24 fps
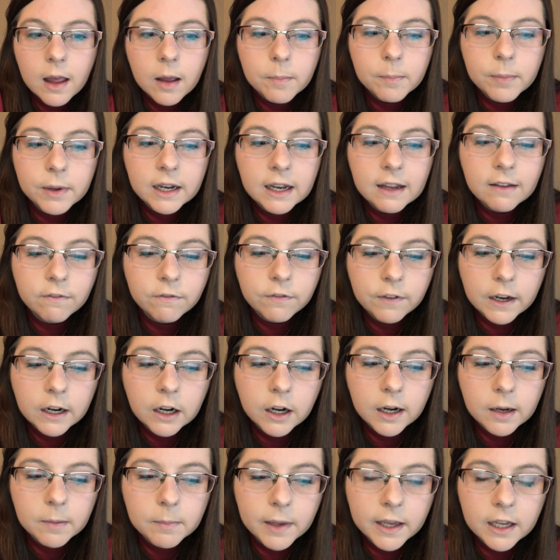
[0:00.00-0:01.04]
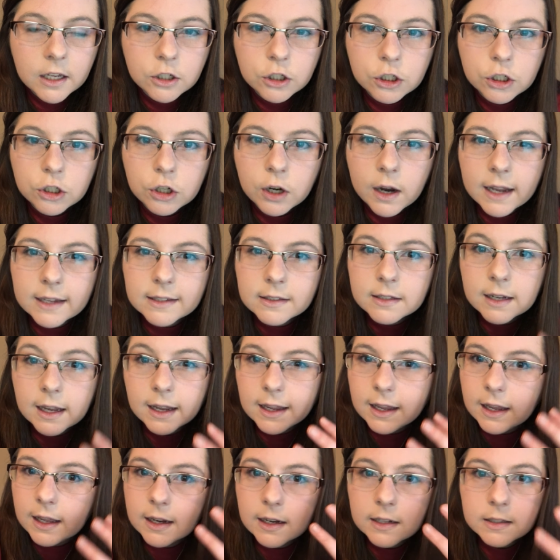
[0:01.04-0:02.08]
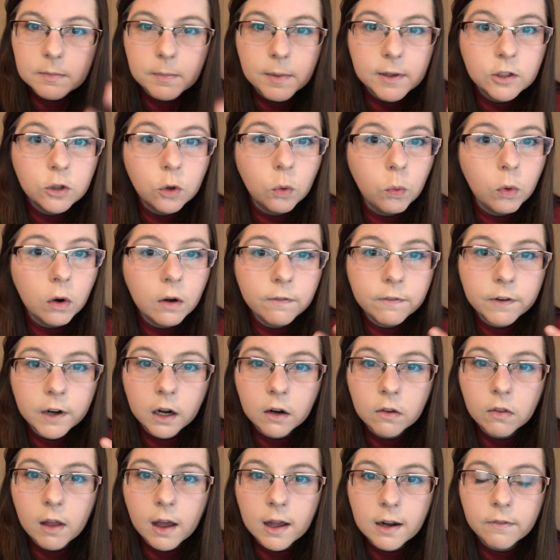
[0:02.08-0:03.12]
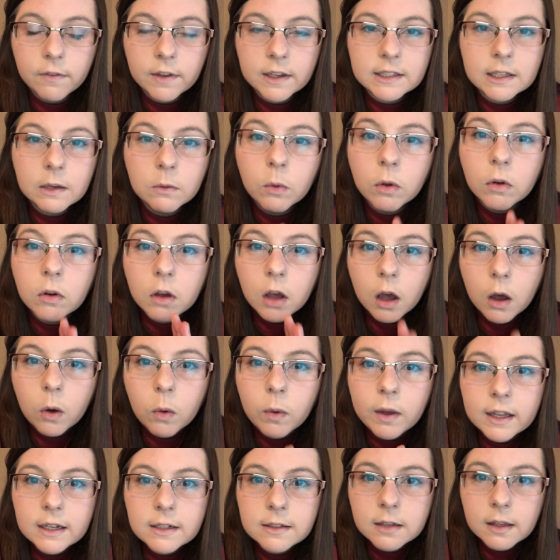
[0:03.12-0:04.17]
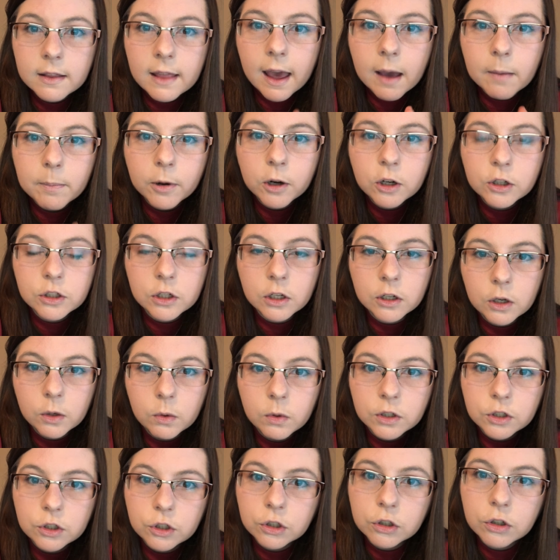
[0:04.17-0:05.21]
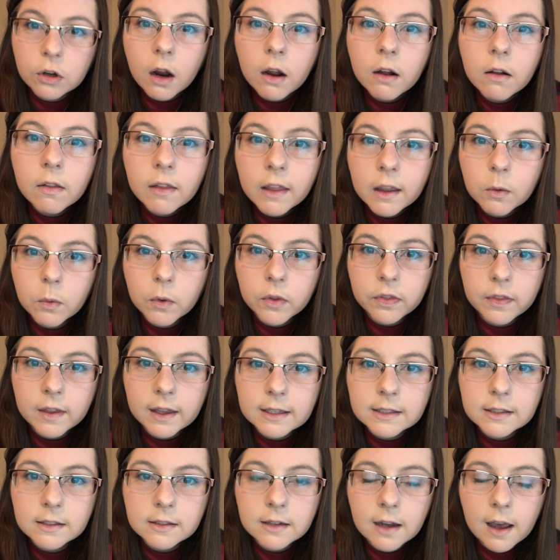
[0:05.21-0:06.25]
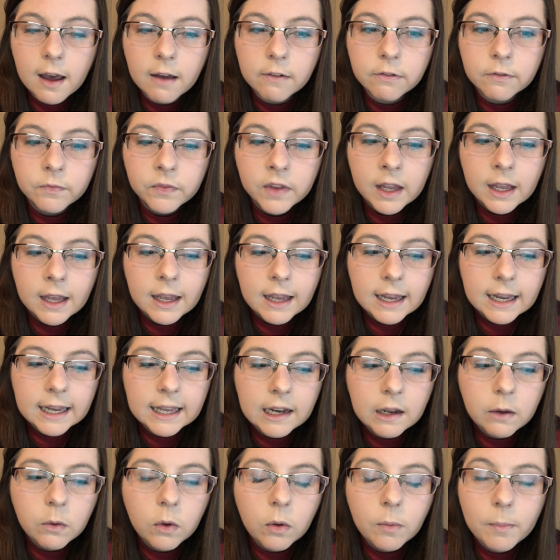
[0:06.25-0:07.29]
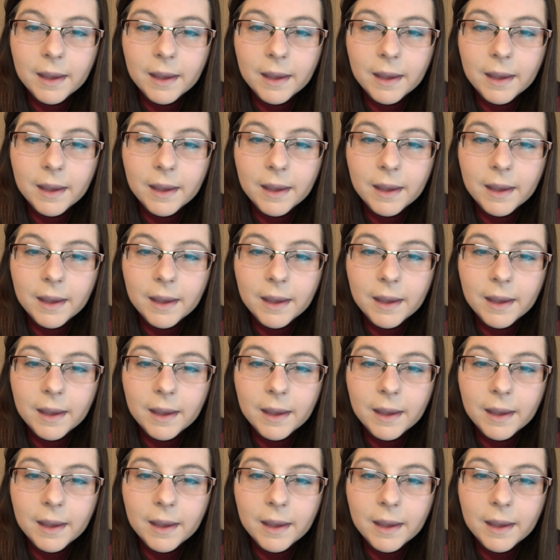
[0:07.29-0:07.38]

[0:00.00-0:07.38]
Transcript: but it very much tries, again, it's mental warfare, a lot of this. It will go into that person who is struggling with this stuff and it will